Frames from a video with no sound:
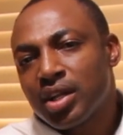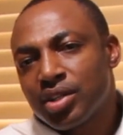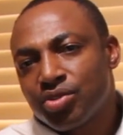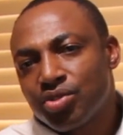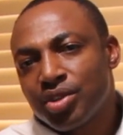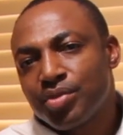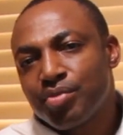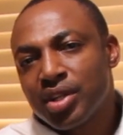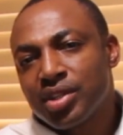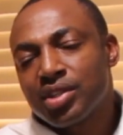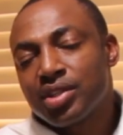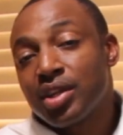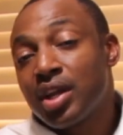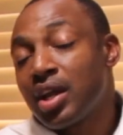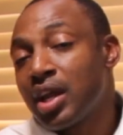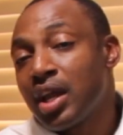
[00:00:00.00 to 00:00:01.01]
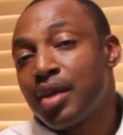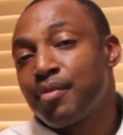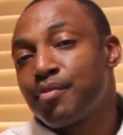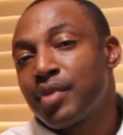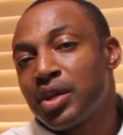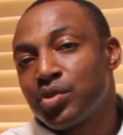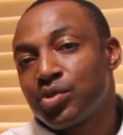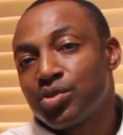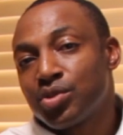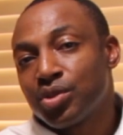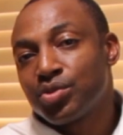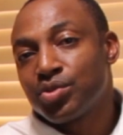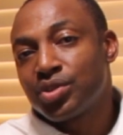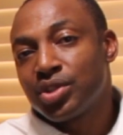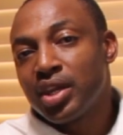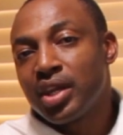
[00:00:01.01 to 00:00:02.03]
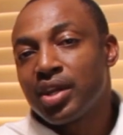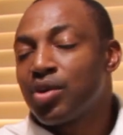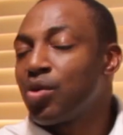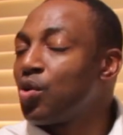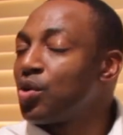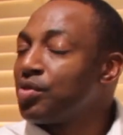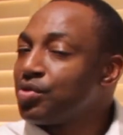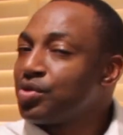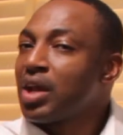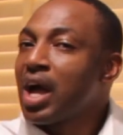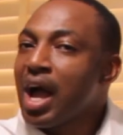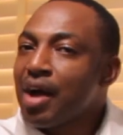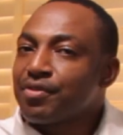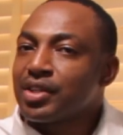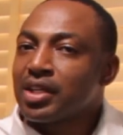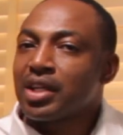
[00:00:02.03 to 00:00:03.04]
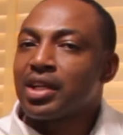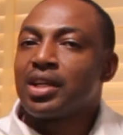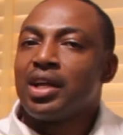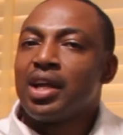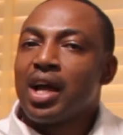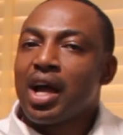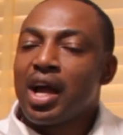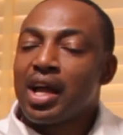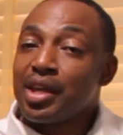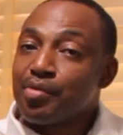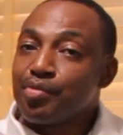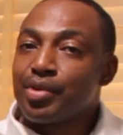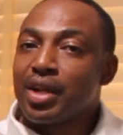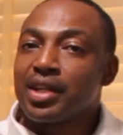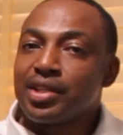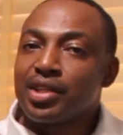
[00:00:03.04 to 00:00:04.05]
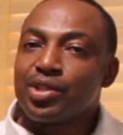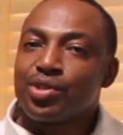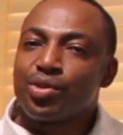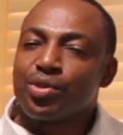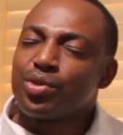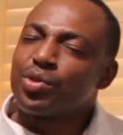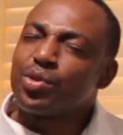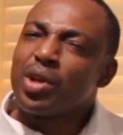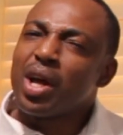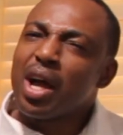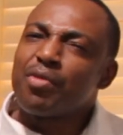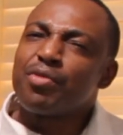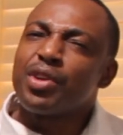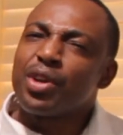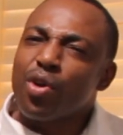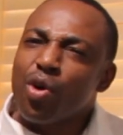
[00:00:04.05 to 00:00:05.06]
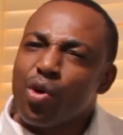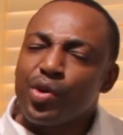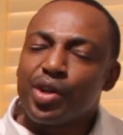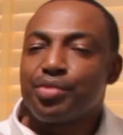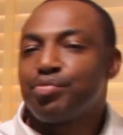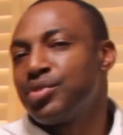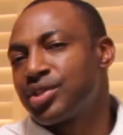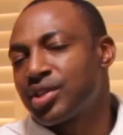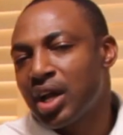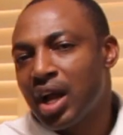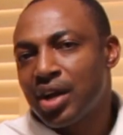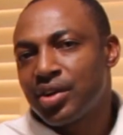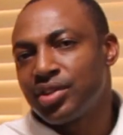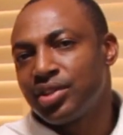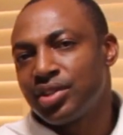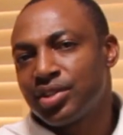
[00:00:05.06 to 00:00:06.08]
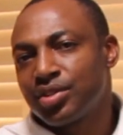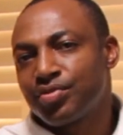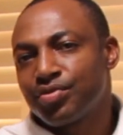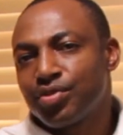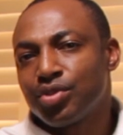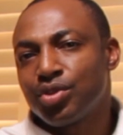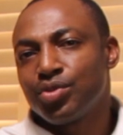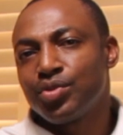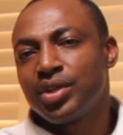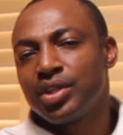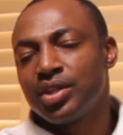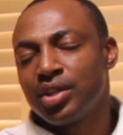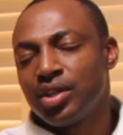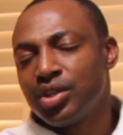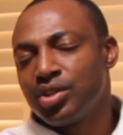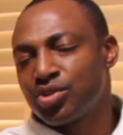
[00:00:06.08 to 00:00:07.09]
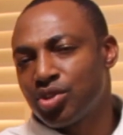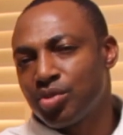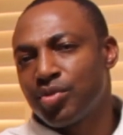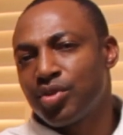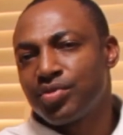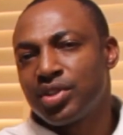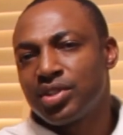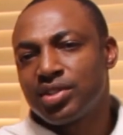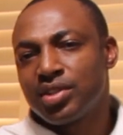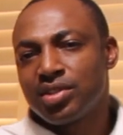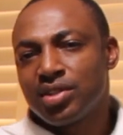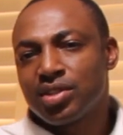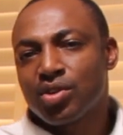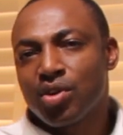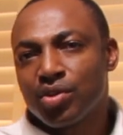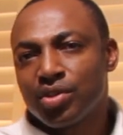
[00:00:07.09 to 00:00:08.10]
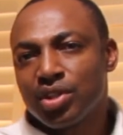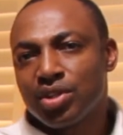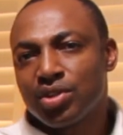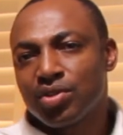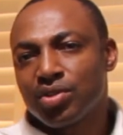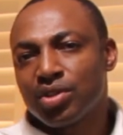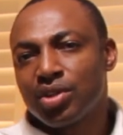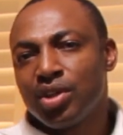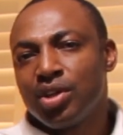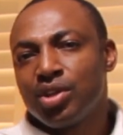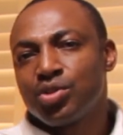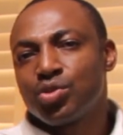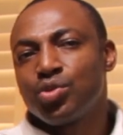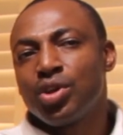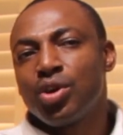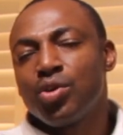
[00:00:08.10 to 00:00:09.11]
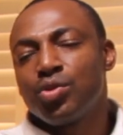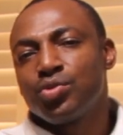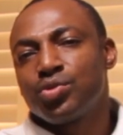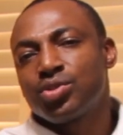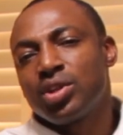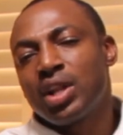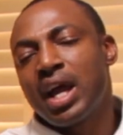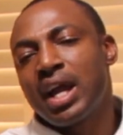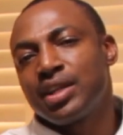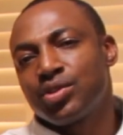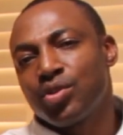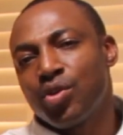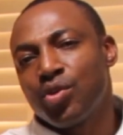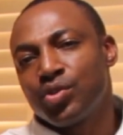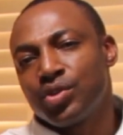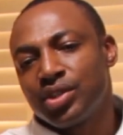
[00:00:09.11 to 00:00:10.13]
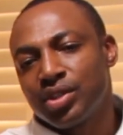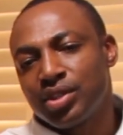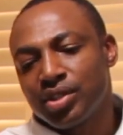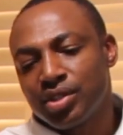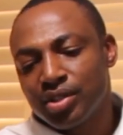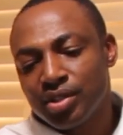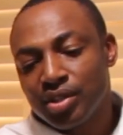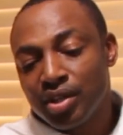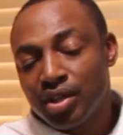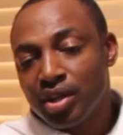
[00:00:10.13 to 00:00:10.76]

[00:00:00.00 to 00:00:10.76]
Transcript: treatment embryos not to take, or even after an implantation, you could have recurrent miscarriages following some of these disease conditions. So the onus lies on the